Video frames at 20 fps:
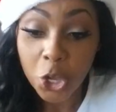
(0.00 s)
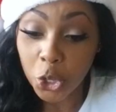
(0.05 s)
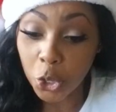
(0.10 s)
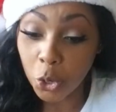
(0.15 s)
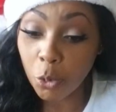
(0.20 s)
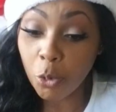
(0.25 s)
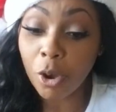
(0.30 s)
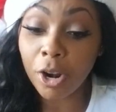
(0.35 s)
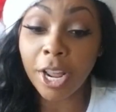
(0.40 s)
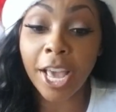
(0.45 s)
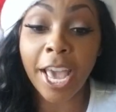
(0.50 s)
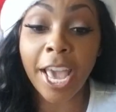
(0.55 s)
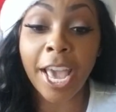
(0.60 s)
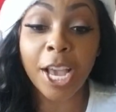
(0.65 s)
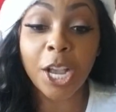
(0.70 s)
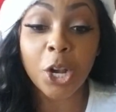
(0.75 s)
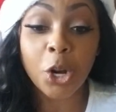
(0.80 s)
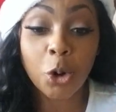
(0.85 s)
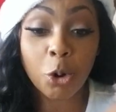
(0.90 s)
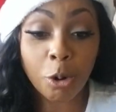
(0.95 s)
You want to
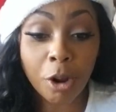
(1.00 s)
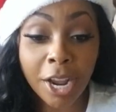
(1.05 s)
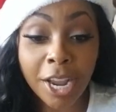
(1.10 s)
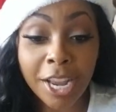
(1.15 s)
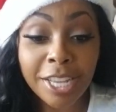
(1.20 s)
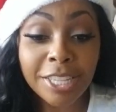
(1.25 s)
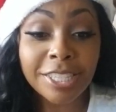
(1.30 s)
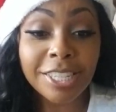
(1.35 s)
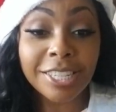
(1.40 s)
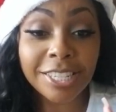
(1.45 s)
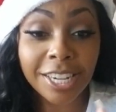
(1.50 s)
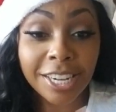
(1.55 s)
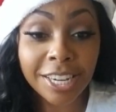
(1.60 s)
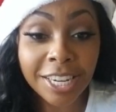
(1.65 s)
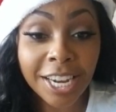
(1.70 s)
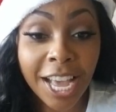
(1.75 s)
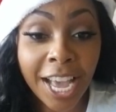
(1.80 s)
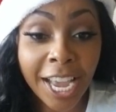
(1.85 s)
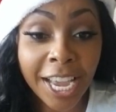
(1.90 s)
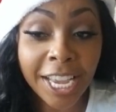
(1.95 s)
act crazy
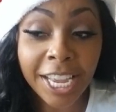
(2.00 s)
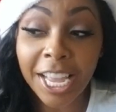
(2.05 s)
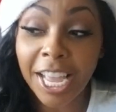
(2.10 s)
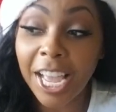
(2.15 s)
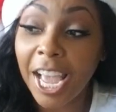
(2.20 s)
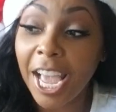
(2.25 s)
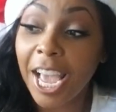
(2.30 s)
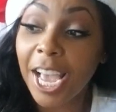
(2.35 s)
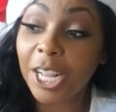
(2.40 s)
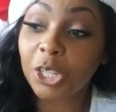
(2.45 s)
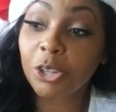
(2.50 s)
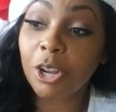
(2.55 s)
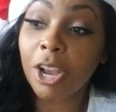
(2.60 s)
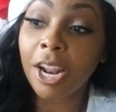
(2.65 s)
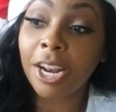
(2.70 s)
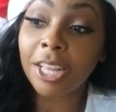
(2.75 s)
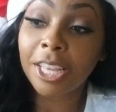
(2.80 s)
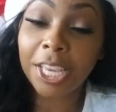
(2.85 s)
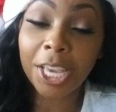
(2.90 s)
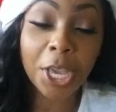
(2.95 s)
tonight and
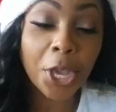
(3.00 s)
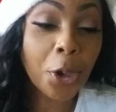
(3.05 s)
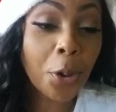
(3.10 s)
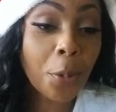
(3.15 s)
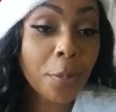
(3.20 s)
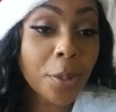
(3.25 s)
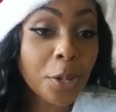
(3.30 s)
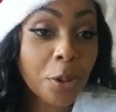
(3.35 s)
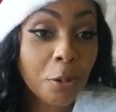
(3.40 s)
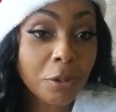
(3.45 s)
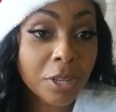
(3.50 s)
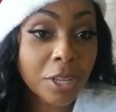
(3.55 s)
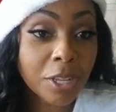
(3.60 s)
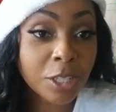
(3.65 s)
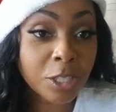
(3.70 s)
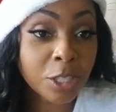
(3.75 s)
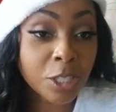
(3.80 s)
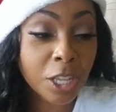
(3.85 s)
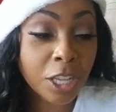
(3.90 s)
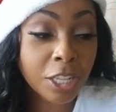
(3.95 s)
try to kill me on
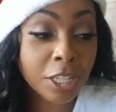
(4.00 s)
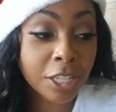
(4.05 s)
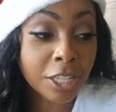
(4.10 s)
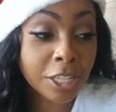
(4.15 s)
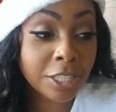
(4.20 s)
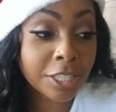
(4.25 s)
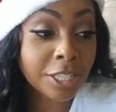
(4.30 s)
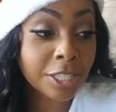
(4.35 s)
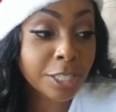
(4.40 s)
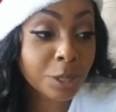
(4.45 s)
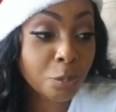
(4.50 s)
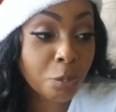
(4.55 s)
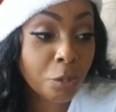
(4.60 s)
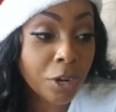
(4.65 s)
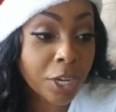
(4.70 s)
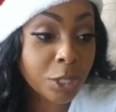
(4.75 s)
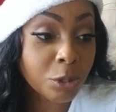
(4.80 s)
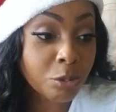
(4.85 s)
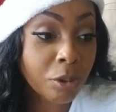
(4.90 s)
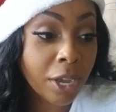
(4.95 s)
this
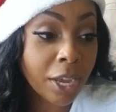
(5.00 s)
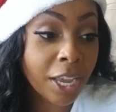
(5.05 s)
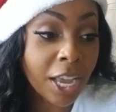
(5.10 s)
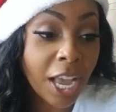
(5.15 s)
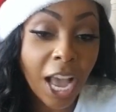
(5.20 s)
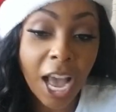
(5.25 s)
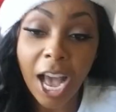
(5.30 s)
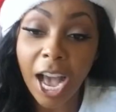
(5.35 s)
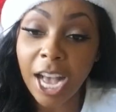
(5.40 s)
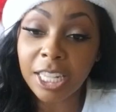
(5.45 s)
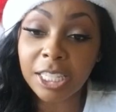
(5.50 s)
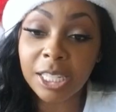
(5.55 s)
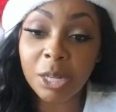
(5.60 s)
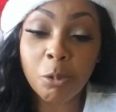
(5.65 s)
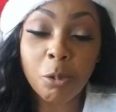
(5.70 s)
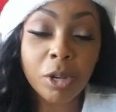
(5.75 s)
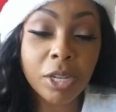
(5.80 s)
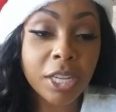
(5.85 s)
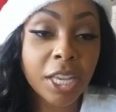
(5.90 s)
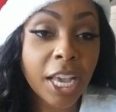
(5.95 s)
expressway? I
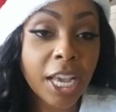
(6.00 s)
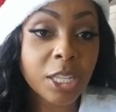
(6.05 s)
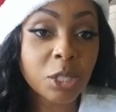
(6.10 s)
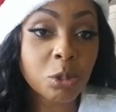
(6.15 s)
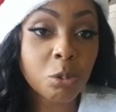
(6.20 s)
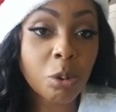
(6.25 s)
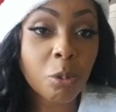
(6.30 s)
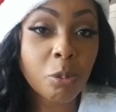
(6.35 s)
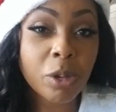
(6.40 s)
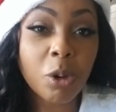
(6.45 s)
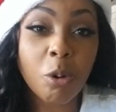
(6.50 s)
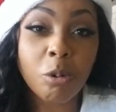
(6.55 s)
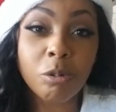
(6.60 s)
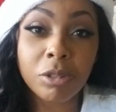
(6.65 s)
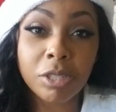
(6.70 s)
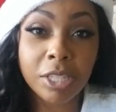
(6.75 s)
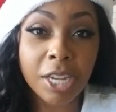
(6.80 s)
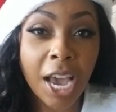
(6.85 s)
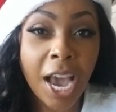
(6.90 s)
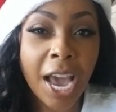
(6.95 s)
said, well, guess what? We're
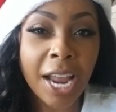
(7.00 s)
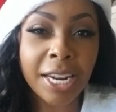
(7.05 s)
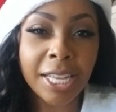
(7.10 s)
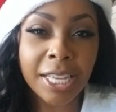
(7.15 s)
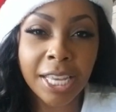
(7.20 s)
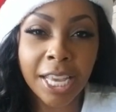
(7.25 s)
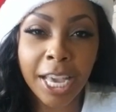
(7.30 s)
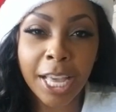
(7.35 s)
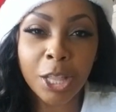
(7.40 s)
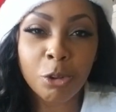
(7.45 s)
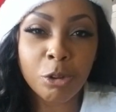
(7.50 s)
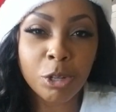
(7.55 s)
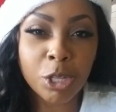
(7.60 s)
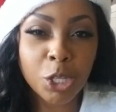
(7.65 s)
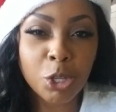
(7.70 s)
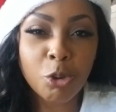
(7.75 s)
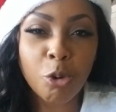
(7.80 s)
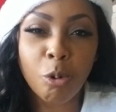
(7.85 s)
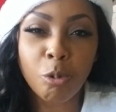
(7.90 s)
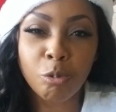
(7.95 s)
going to die together and
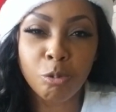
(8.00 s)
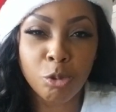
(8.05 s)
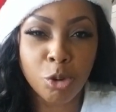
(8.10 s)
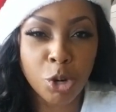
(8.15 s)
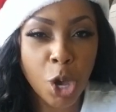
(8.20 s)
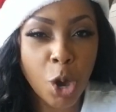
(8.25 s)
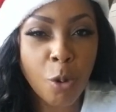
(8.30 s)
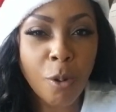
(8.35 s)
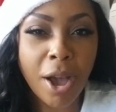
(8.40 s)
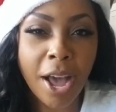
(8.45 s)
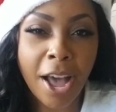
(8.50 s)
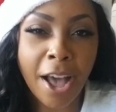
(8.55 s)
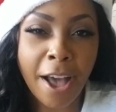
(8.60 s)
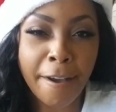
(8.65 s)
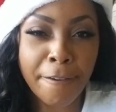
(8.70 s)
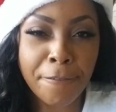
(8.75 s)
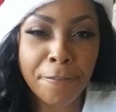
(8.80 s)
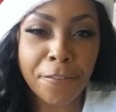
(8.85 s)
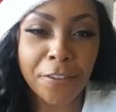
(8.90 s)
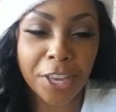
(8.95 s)
you're going to know
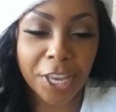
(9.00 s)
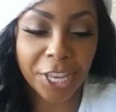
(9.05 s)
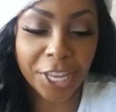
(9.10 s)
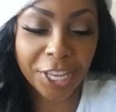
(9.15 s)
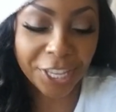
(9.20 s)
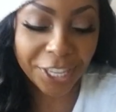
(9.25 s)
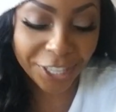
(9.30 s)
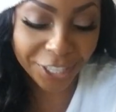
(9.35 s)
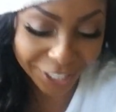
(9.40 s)
how I feel.